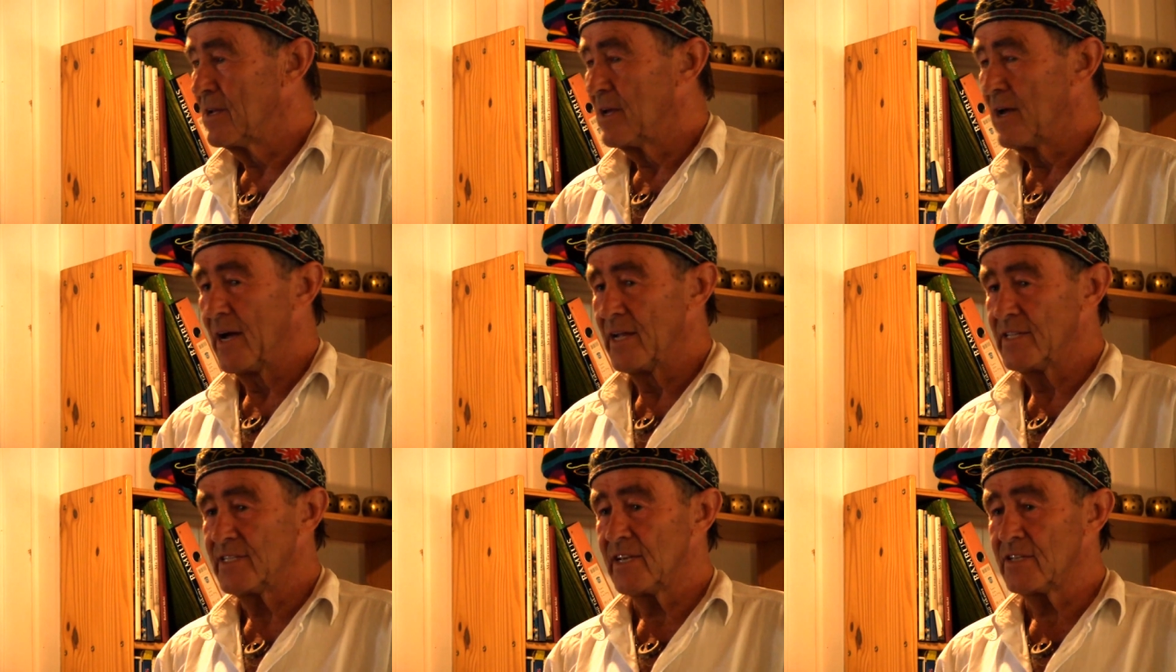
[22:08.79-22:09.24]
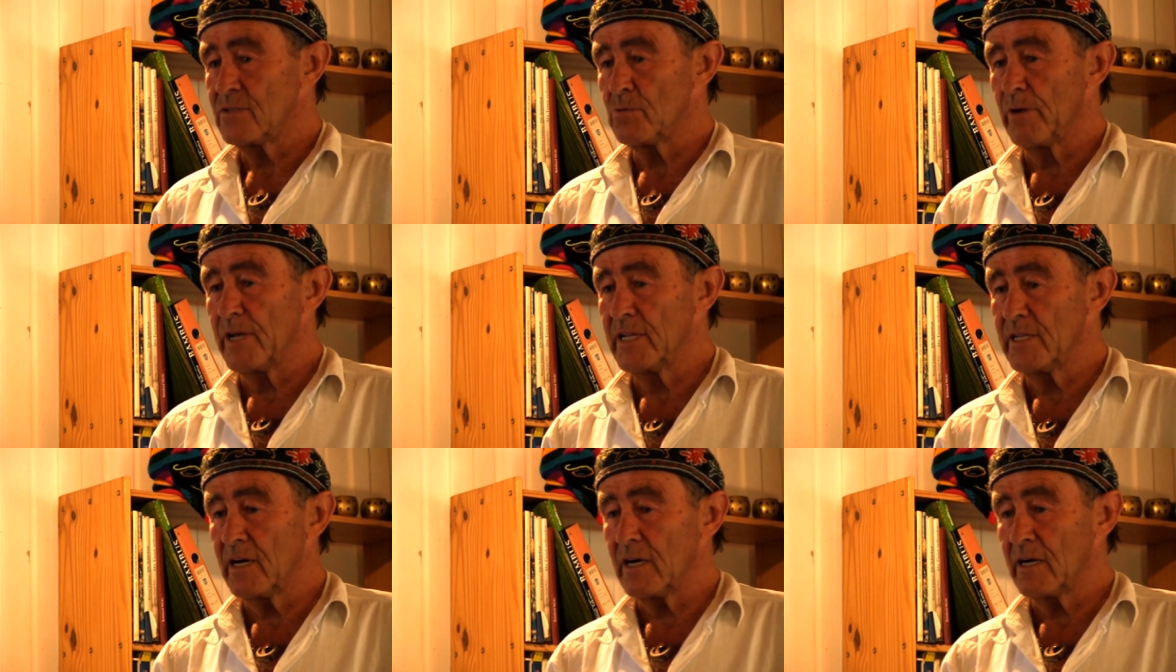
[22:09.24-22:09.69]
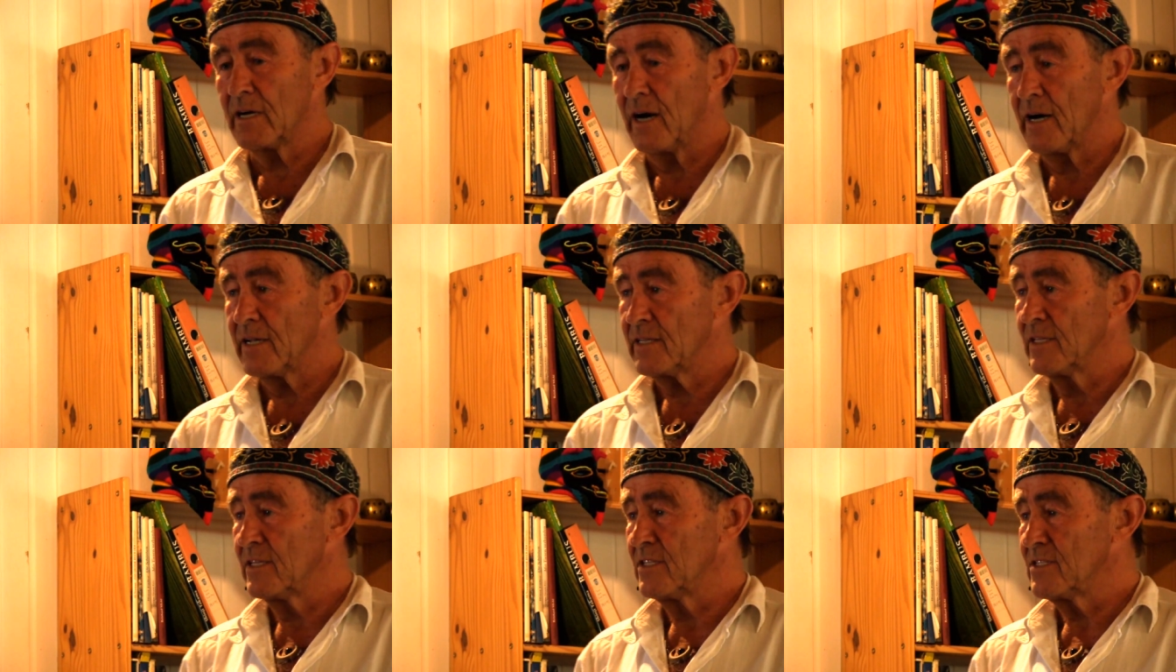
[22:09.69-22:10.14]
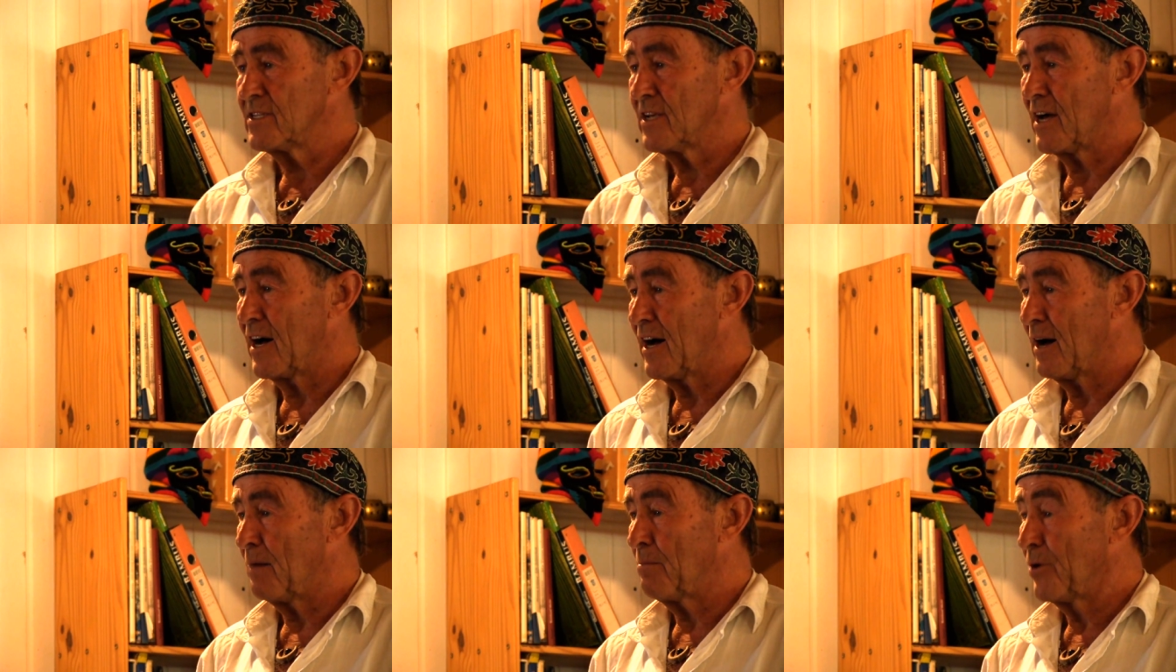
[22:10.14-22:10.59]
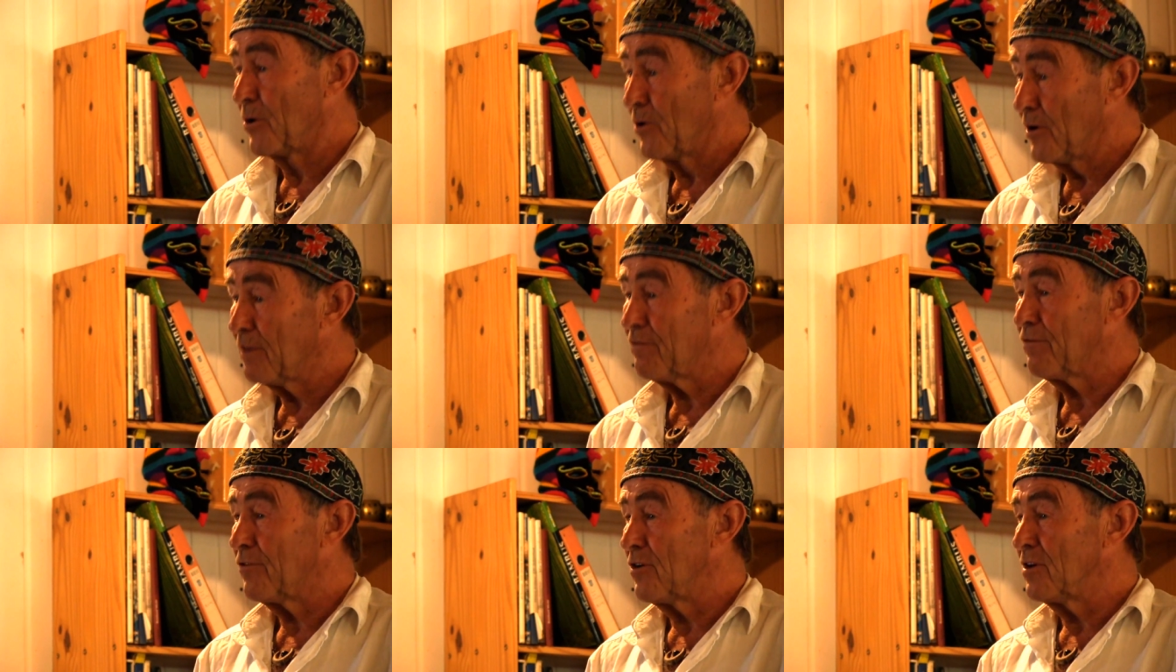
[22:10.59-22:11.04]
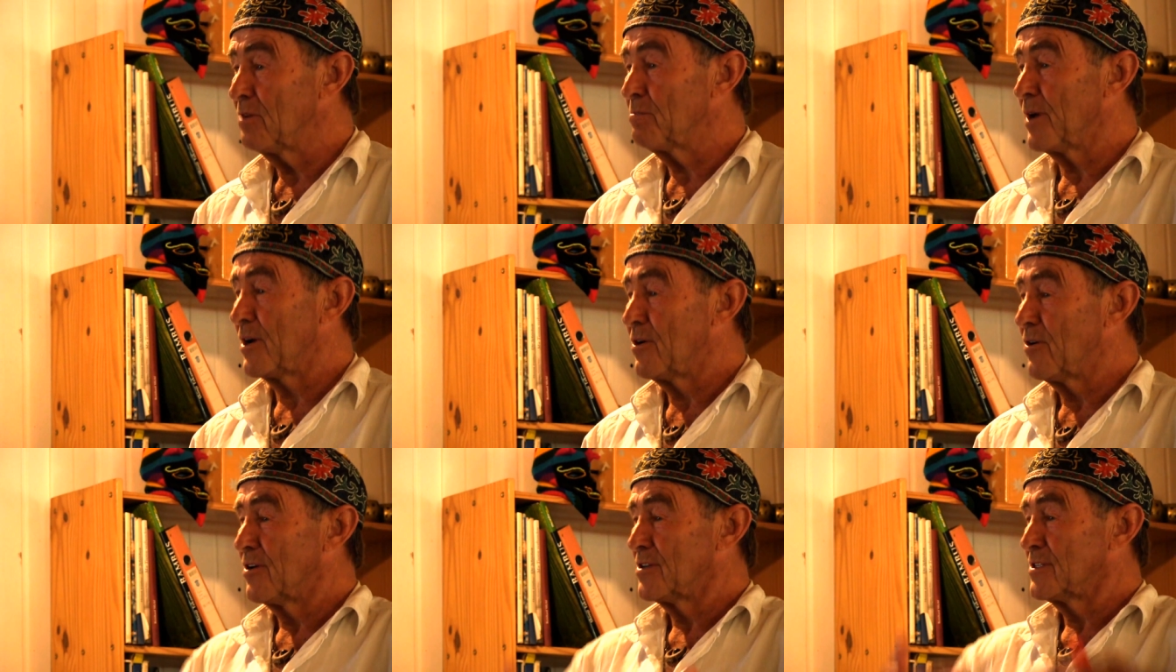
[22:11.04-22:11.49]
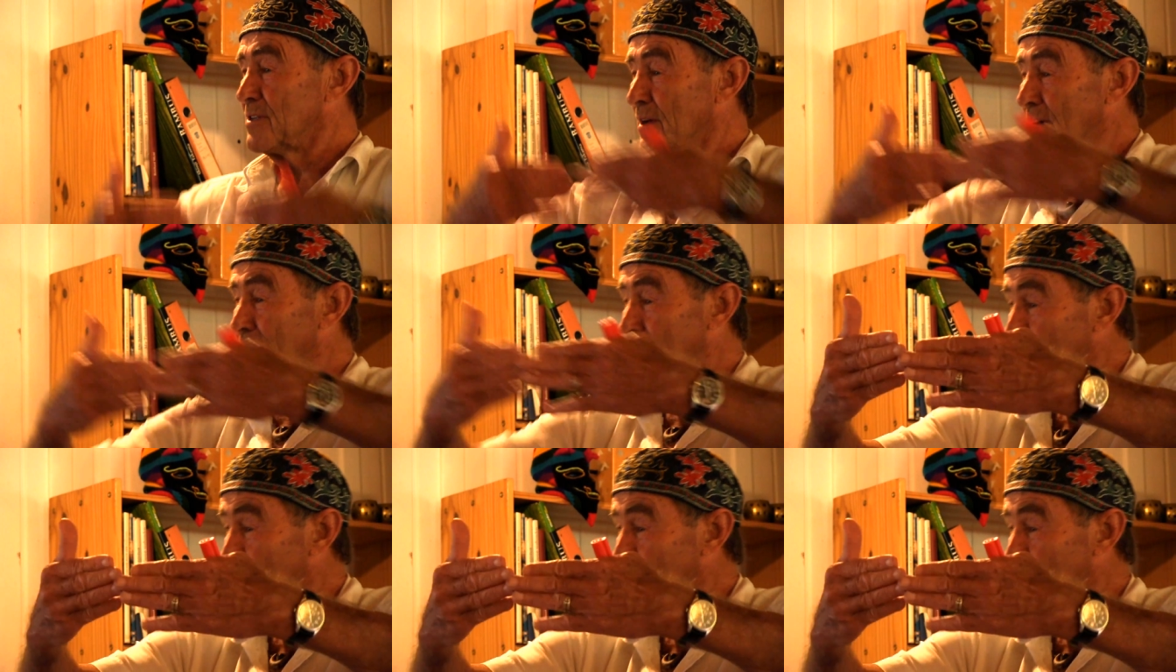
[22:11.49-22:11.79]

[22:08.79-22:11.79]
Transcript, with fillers: And these winter gardens are beautiful because